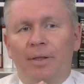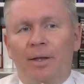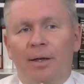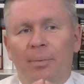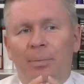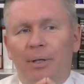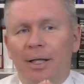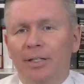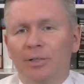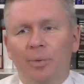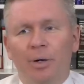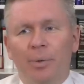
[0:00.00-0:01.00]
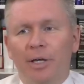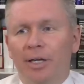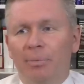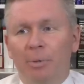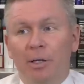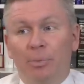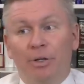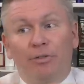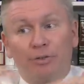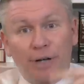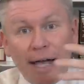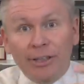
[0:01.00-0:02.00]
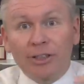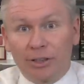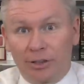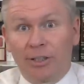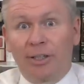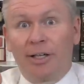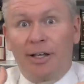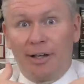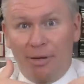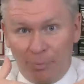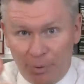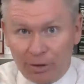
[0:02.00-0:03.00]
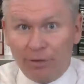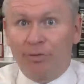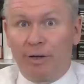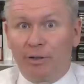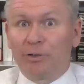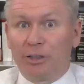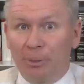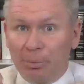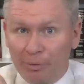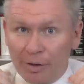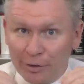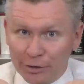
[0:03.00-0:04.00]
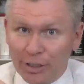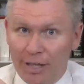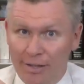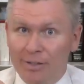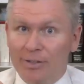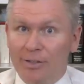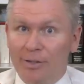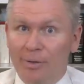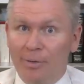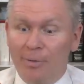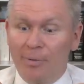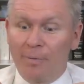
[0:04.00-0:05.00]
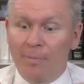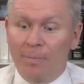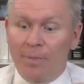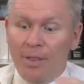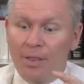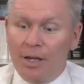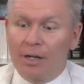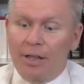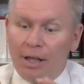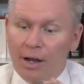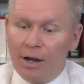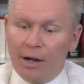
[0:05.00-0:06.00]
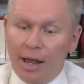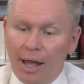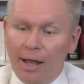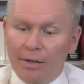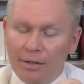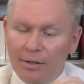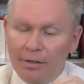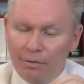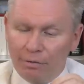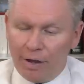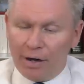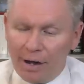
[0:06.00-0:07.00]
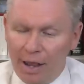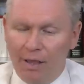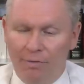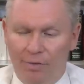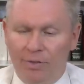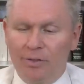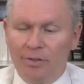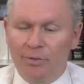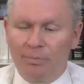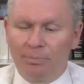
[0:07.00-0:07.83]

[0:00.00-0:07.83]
a place where we can be refreshed with the fellowship of other saints. There they are at Fair Havens,